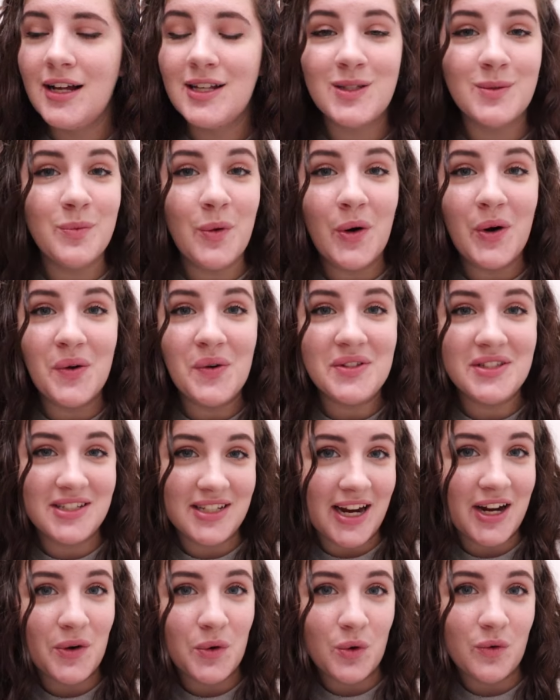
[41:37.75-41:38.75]
tomorrow's
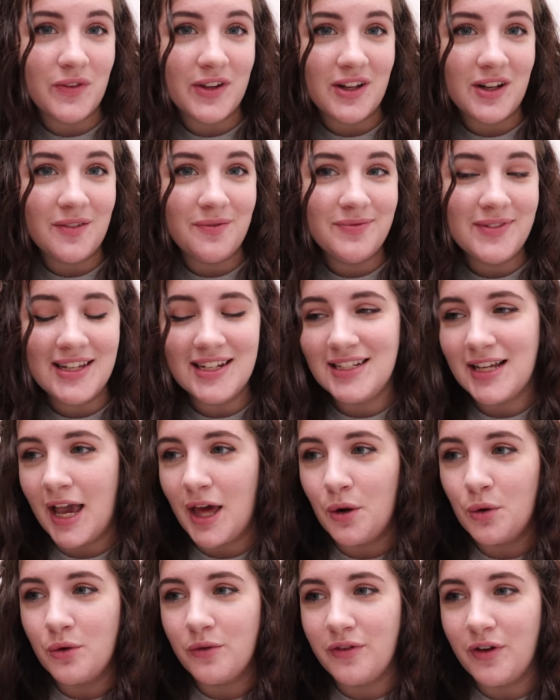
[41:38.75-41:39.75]
title reveal, and
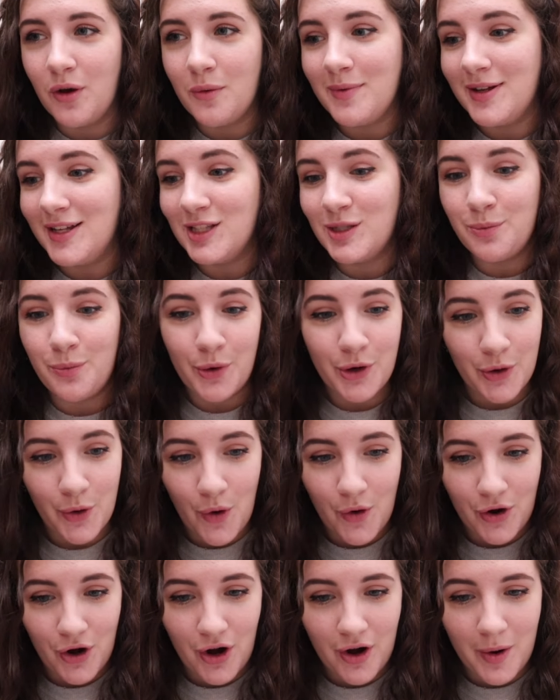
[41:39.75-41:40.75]
title reveal means
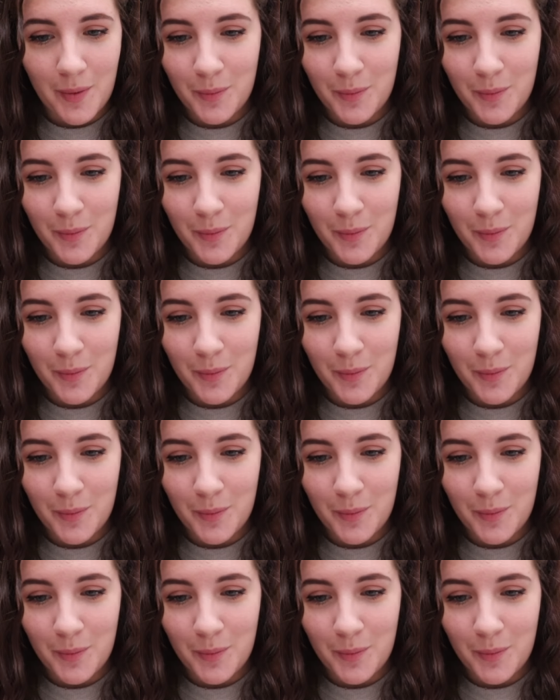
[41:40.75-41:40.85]
pre-order,